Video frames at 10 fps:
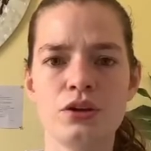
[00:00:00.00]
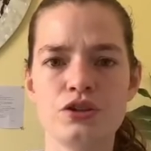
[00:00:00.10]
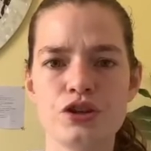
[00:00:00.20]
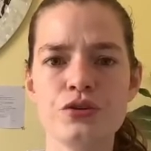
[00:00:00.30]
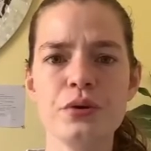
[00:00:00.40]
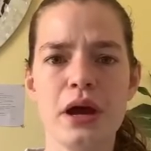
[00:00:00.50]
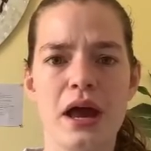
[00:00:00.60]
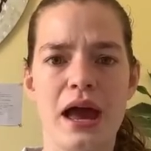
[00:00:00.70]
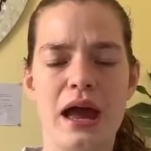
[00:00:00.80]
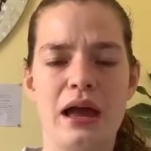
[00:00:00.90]
do,
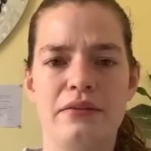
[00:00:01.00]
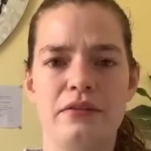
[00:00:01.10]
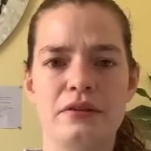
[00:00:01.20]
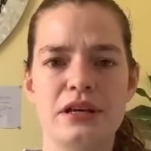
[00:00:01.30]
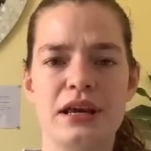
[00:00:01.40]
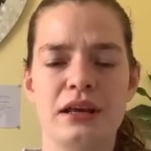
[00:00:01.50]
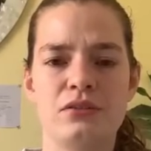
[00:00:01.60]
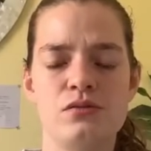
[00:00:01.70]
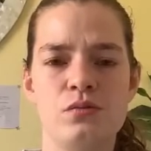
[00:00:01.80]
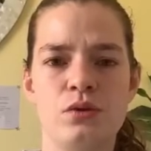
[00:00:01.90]
and it
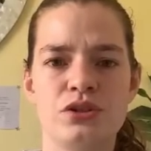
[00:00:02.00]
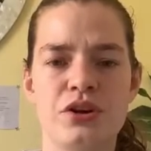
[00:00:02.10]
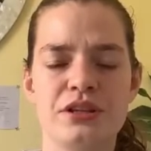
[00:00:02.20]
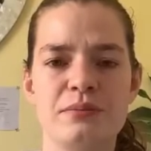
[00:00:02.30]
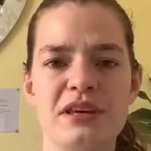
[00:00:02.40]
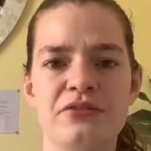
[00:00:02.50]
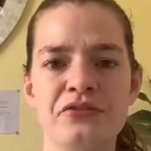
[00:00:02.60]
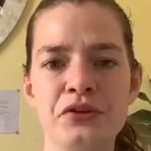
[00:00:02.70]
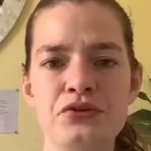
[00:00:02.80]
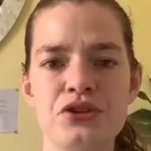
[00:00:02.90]
was going to be a
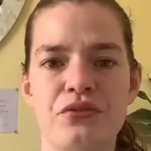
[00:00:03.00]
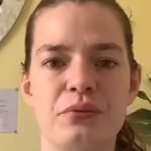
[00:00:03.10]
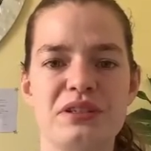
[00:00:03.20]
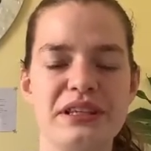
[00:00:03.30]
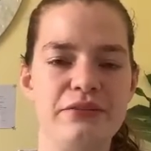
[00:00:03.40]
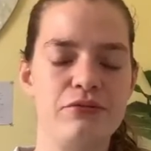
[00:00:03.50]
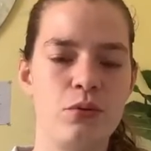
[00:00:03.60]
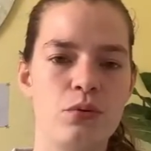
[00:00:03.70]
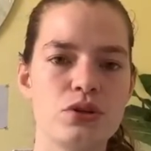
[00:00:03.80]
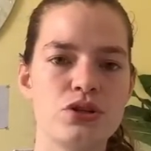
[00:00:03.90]
fusion from
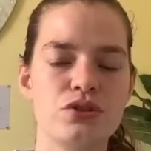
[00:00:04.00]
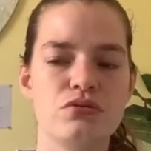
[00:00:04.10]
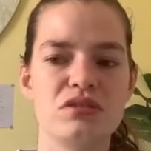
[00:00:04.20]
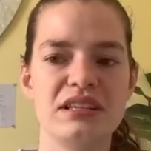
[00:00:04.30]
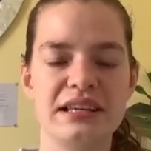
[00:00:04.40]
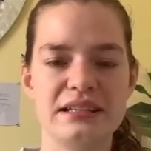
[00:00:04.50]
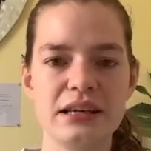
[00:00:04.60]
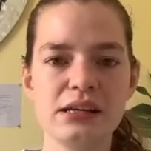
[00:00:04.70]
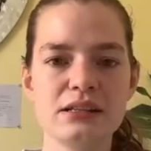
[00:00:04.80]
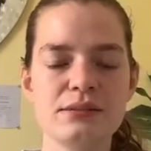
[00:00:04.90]
C4 to
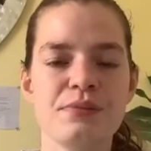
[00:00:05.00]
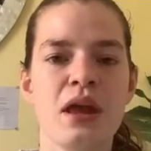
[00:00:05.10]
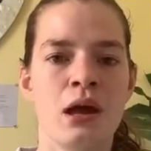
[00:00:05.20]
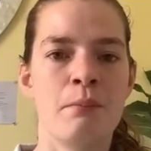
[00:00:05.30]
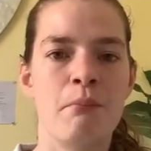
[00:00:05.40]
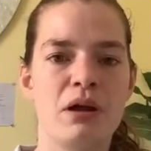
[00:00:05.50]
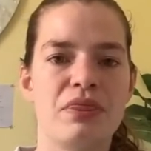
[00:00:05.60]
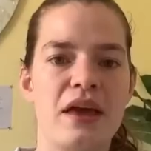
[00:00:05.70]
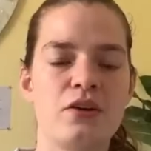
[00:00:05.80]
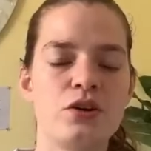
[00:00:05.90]
C6, but
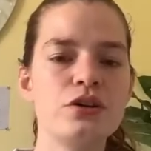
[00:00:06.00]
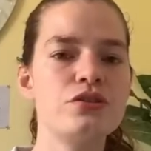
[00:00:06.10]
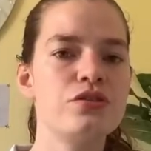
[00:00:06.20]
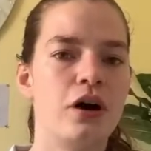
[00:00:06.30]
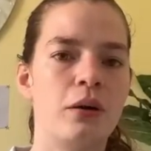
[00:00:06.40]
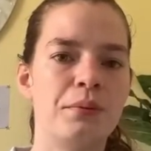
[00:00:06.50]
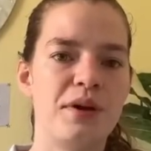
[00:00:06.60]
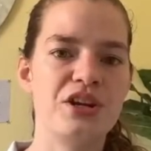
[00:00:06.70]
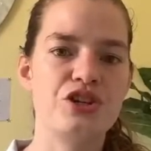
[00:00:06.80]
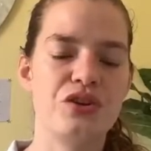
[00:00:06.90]
they couldn't do the
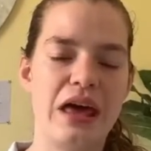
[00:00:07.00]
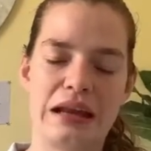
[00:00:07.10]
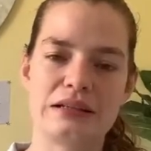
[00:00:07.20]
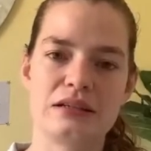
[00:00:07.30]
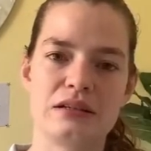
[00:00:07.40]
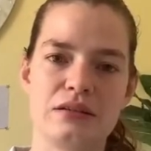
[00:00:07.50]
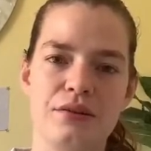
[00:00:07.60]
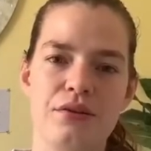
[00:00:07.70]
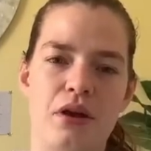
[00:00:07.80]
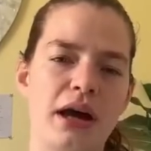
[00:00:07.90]
operation that
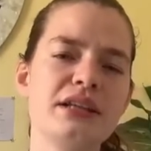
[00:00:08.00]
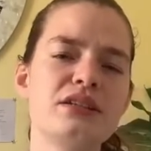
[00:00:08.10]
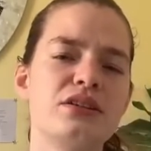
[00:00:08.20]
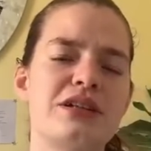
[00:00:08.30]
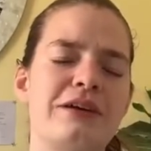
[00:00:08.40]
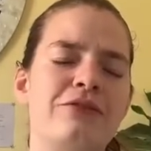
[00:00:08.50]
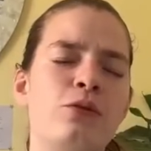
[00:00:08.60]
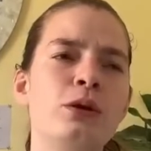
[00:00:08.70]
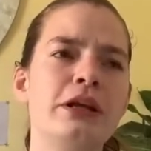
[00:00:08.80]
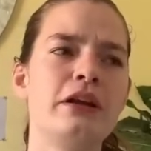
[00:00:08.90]
night because I'd
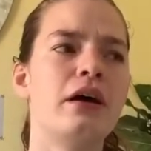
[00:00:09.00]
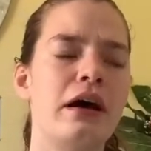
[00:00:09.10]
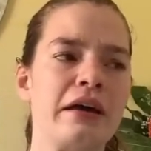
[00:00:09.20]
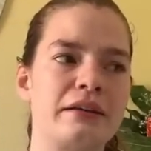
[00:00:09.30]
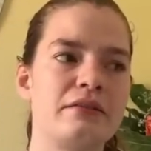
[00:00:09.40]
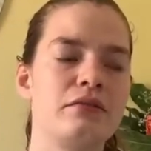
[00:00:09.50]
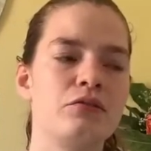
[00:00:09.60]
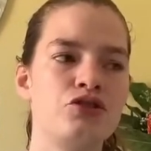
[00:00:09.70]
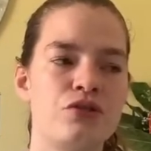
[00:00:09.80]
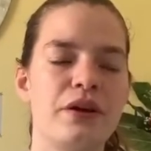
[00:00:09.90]
fallen
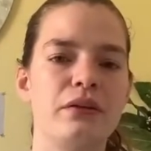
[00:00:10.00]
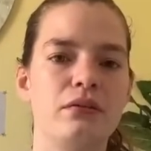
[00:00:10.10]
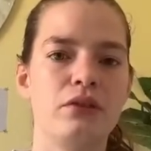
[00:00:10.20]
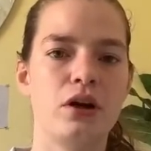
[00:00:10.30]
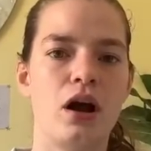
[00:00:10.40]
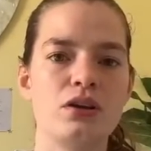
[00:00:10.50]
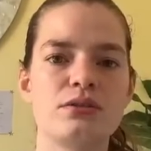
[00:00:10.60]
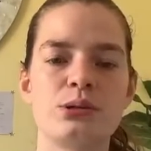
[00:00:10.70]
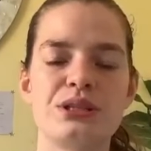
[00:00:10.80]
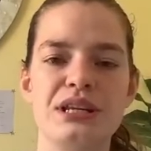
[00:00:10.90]
during the class,
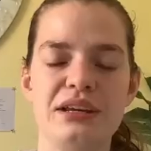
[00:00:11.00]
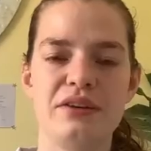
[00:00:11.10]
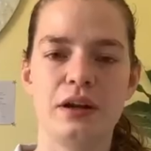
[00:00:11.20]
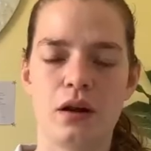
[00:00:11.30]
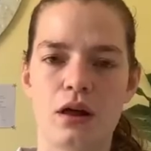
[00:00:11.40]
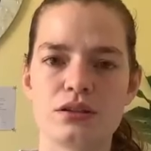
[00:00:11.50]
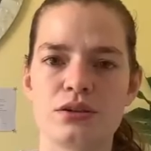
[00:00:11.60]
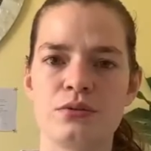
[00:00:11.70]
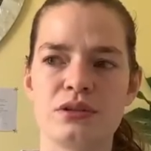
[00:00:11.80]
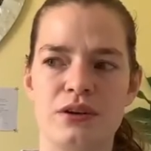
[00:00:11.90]
which was an evening class, so
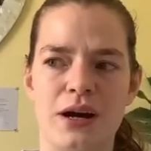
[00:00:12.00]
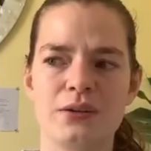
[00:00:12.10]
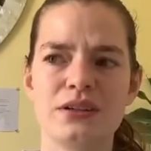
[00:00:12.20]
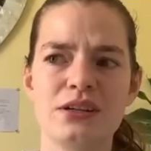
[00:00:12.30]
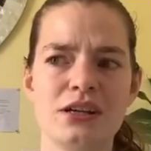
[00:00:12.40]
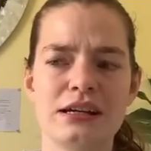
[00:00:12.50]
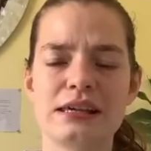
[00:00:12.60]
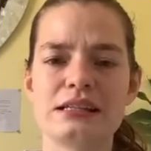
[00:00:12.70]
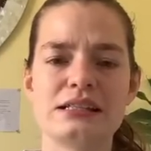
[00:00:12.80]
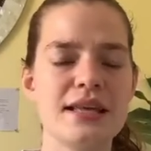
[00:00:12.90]
it was around I
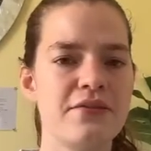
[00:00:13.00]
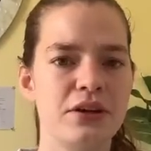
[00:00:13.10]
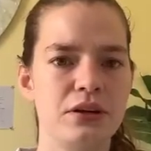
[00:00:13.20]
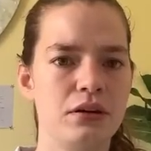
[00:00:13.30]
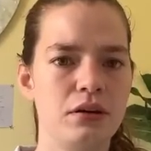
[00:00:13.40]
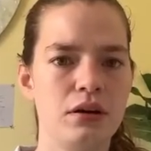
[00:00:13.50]
think 7